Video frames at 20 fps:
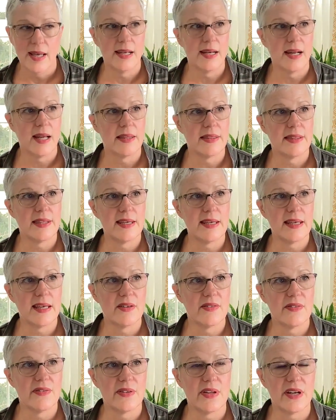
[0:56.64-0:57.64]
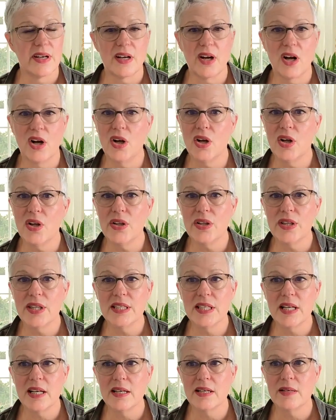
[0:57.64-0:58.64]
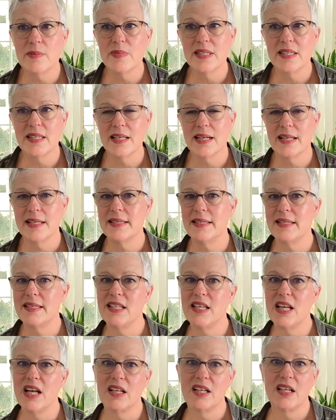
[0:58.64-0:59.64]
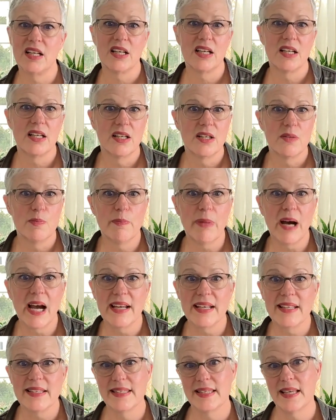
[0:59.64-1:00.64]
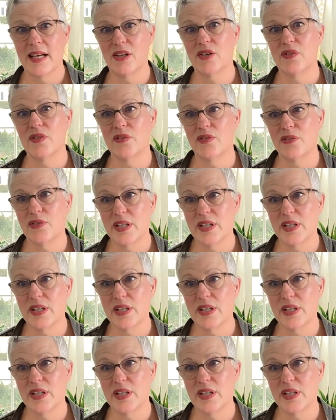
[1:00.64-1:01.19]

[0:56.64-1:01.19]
And I think of like all the times that I snuck bites out of the